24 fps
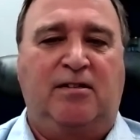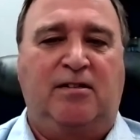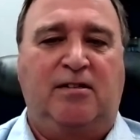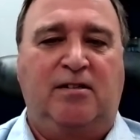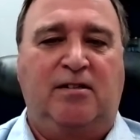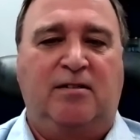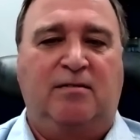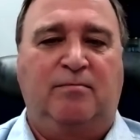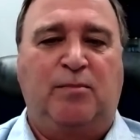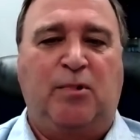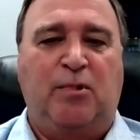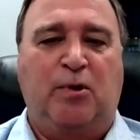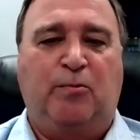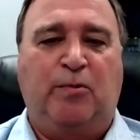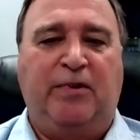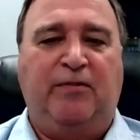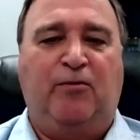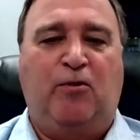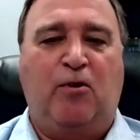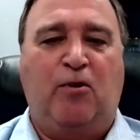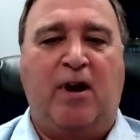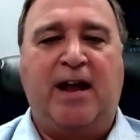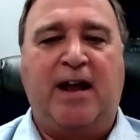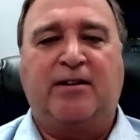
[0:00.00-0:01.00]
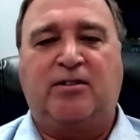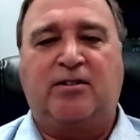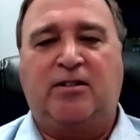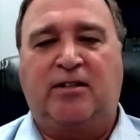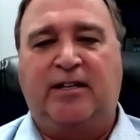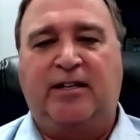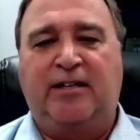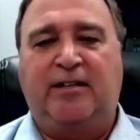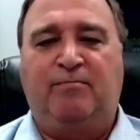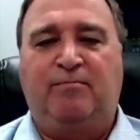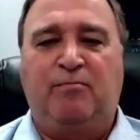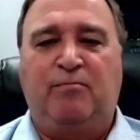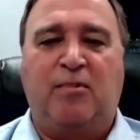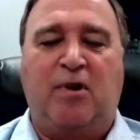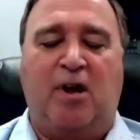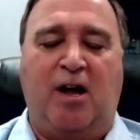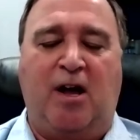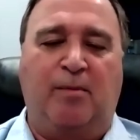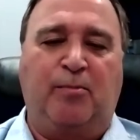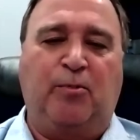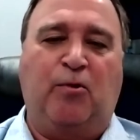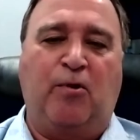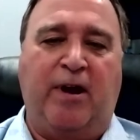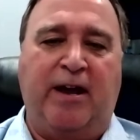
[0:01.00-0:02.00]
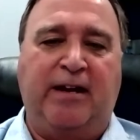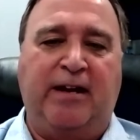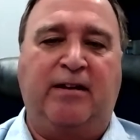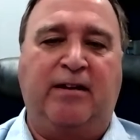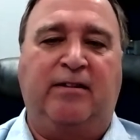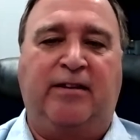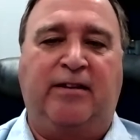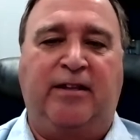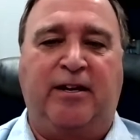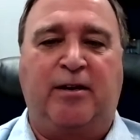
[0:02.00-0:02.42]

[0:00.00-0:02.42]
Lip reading: but we've gradually upgraded them.